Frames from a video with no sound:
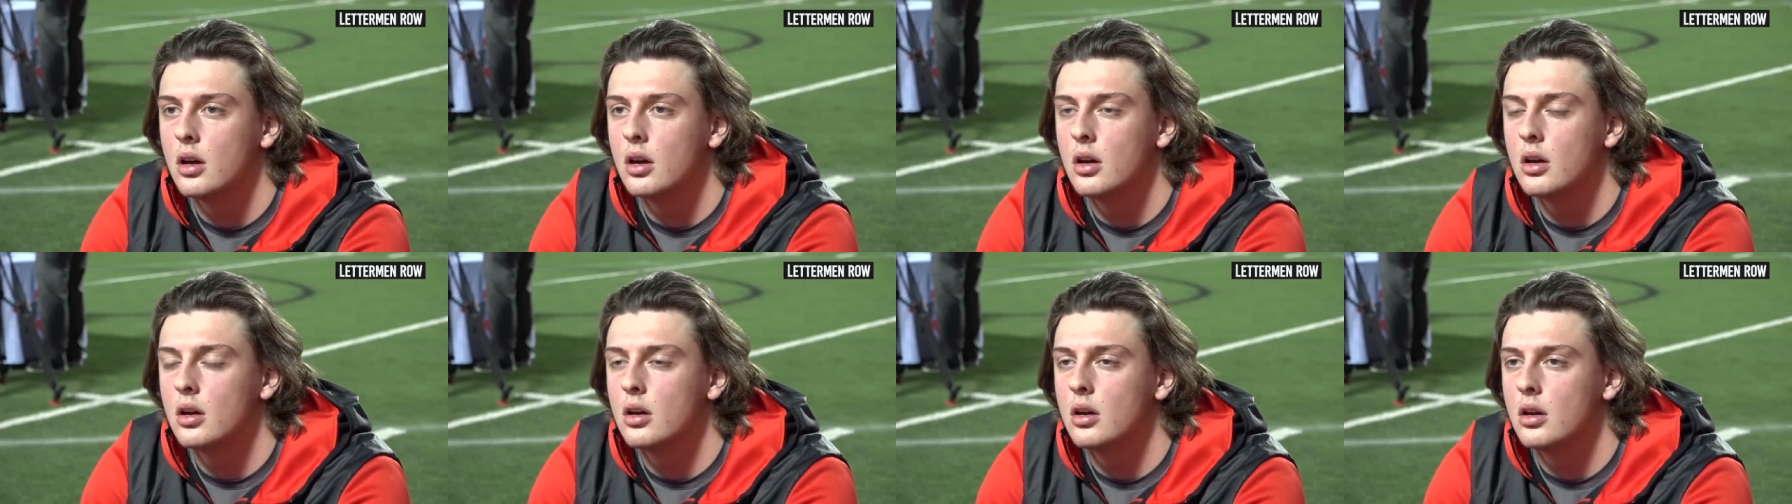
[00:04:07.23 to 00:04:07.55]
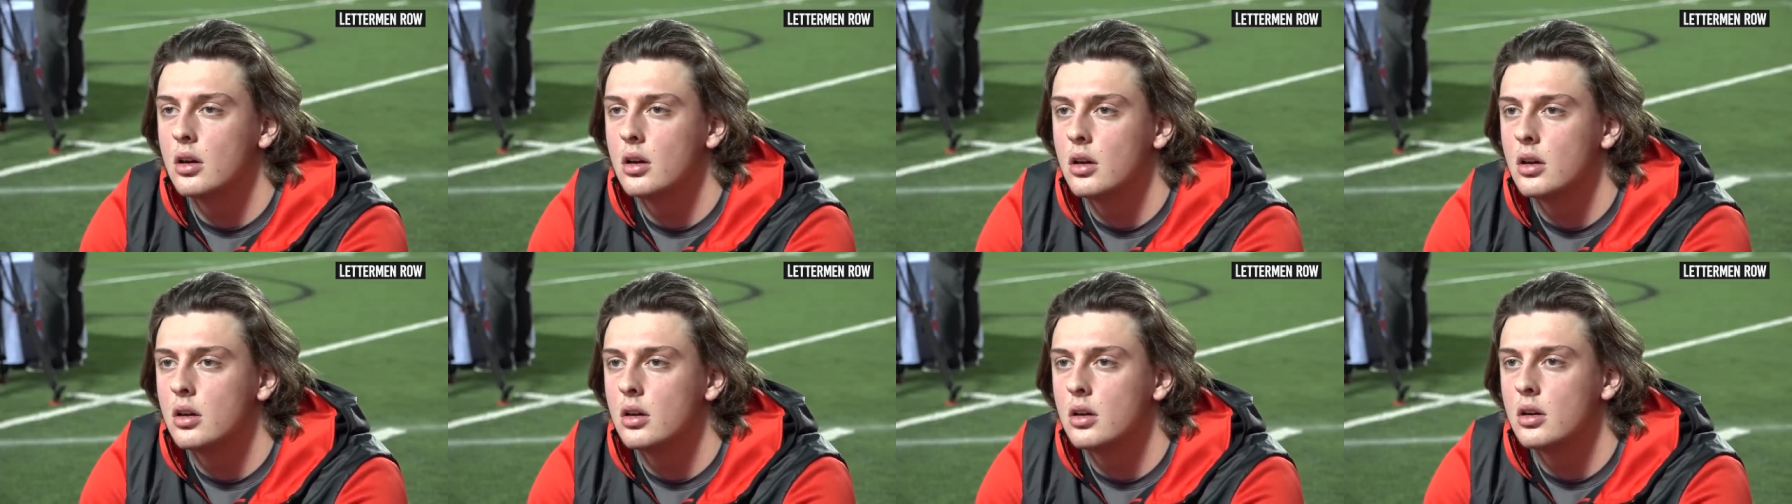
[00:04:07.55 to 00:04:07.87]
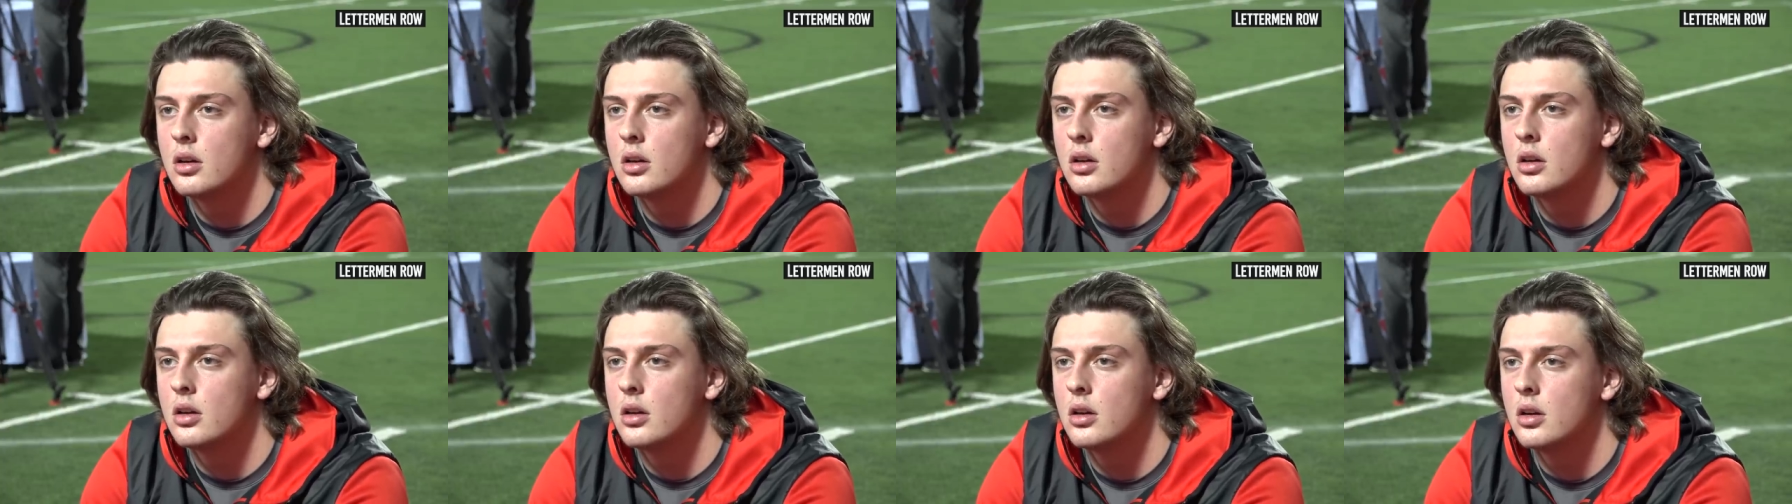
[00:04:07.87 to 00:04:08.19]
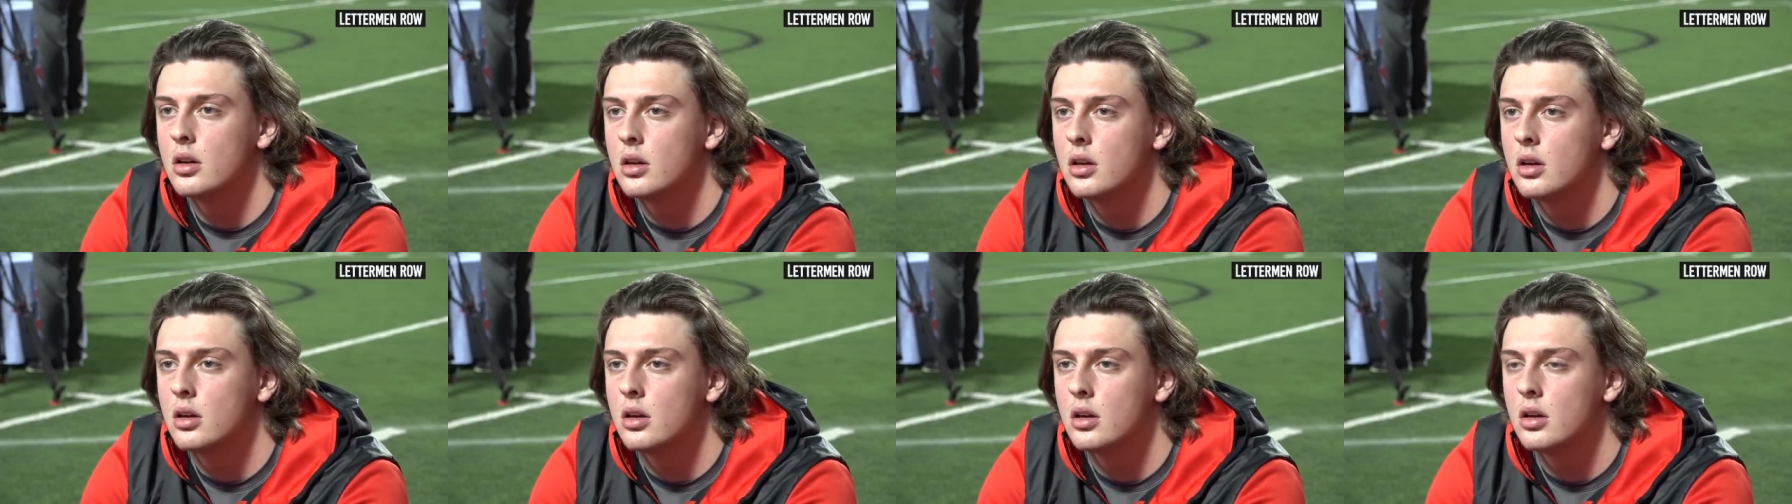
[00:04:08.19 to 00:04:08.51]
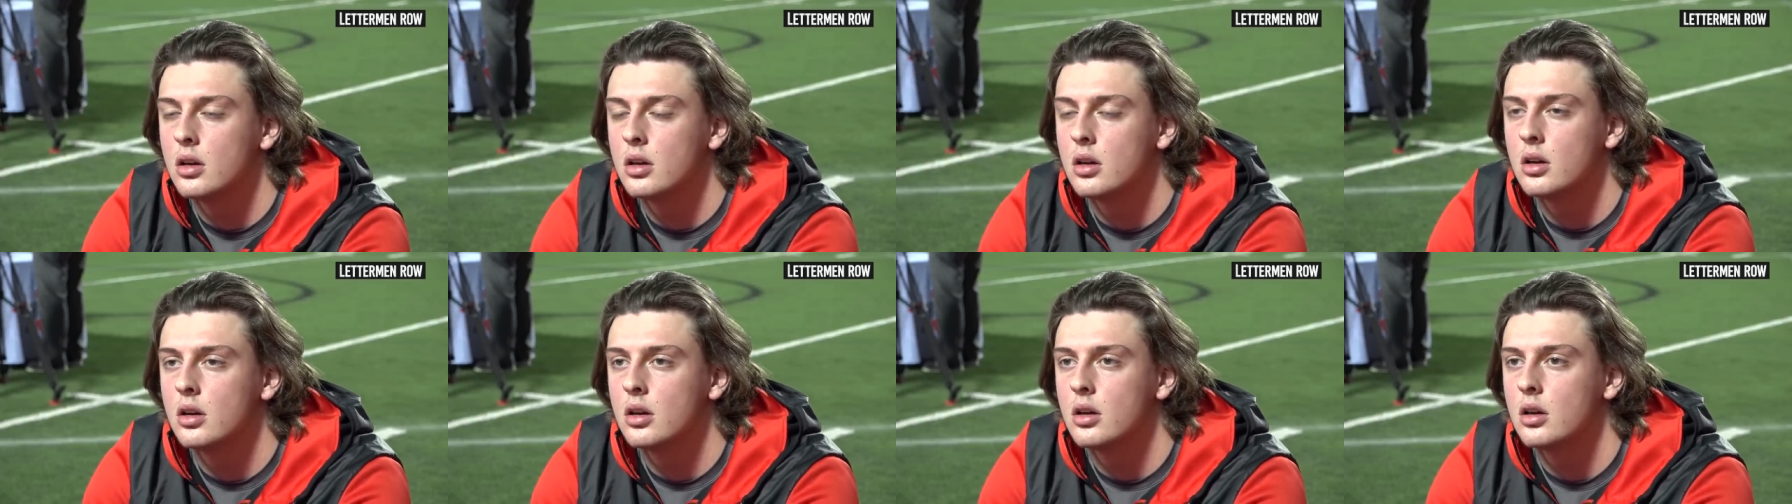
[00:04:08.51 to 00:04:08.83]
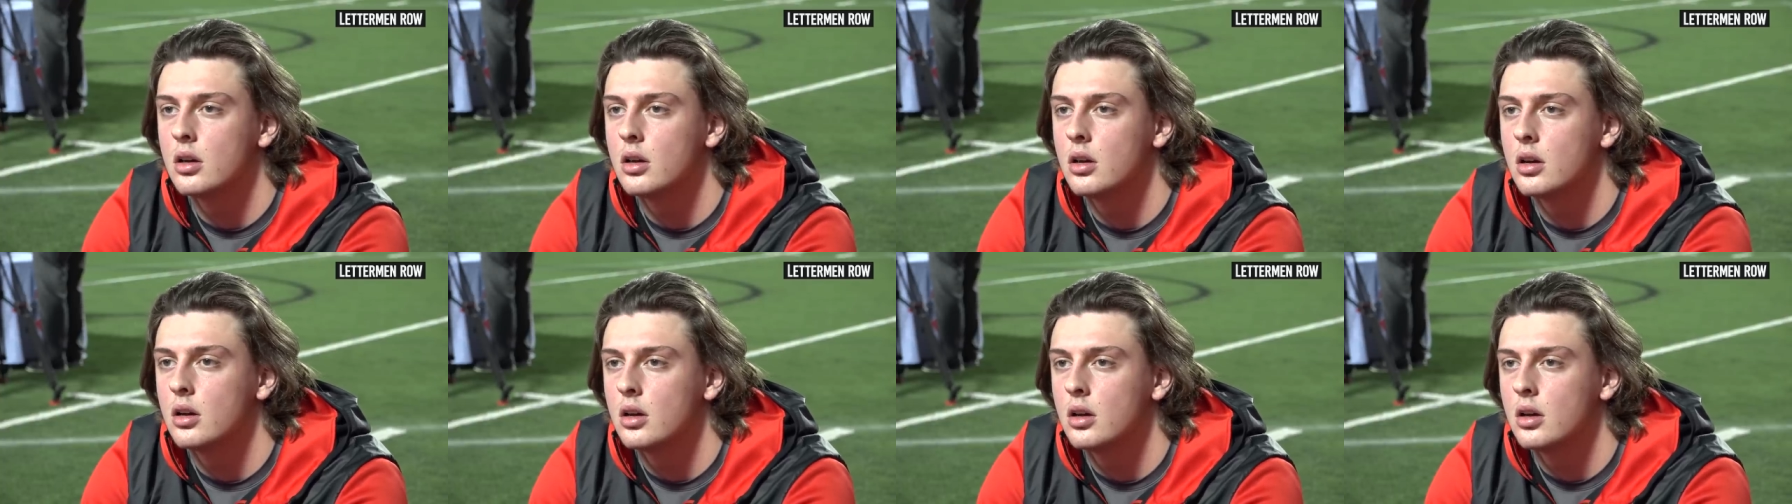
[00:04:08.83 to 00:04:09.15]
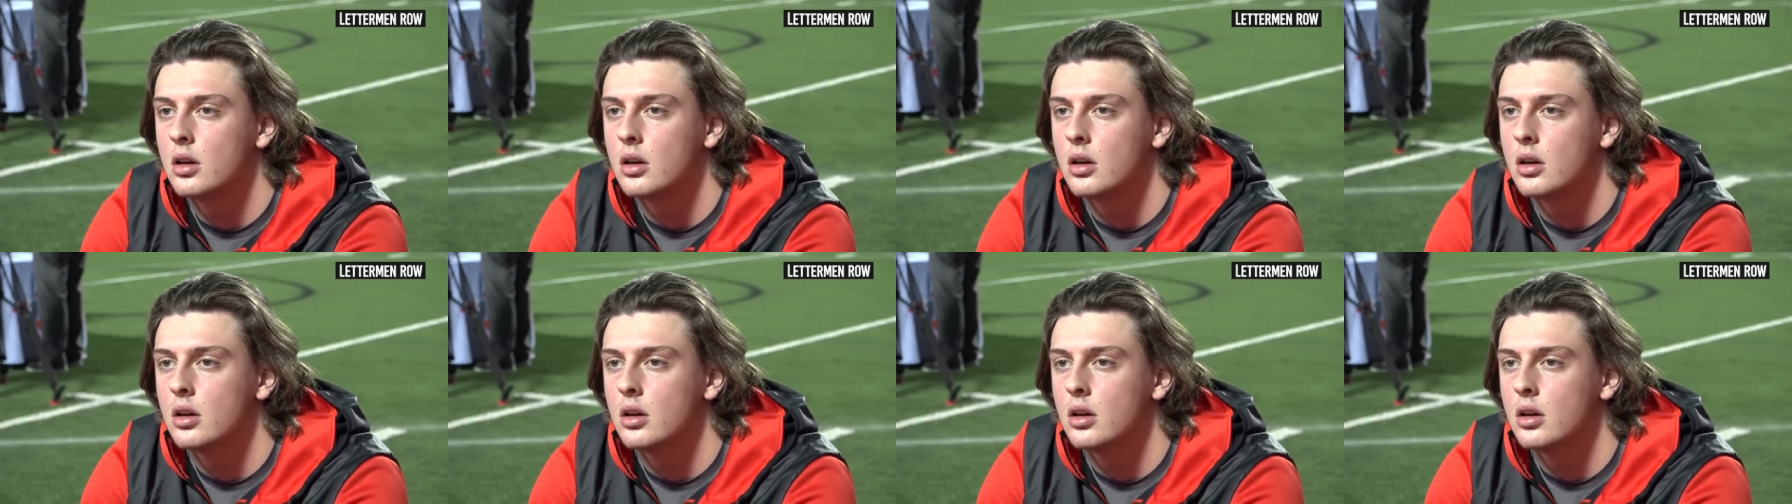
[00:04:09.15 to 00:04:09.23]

the game at this level or